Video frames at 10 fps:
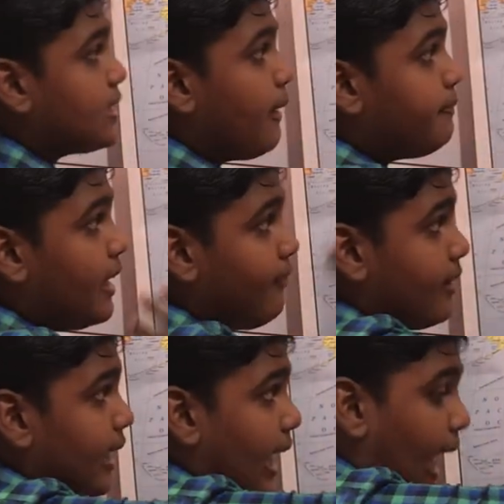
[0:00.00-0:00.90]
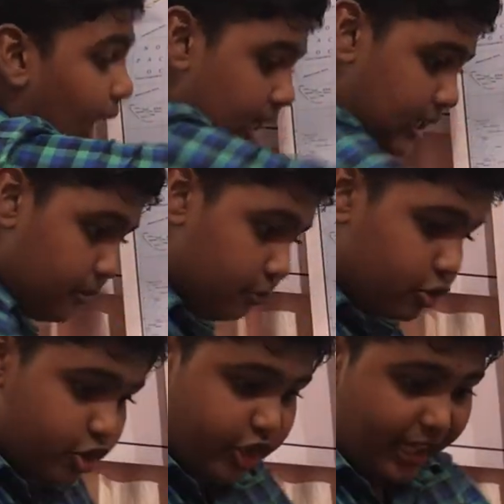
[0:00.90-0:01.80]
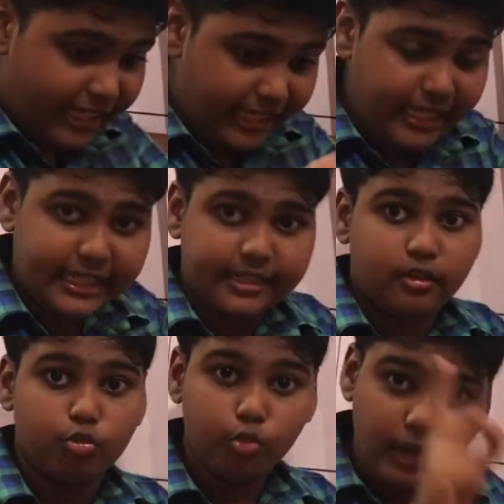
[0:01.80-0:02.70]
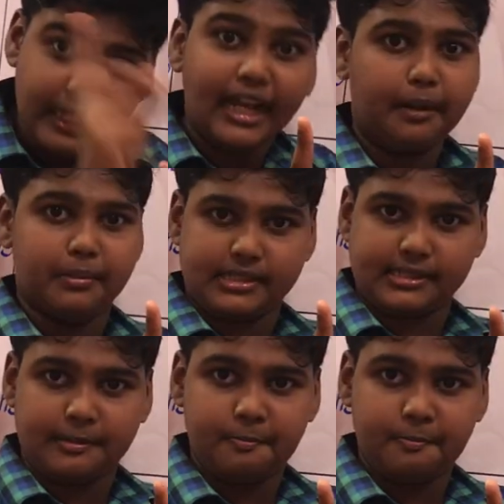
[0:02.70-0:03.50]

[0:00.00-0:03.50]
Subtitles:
and they were a giant wood landmass.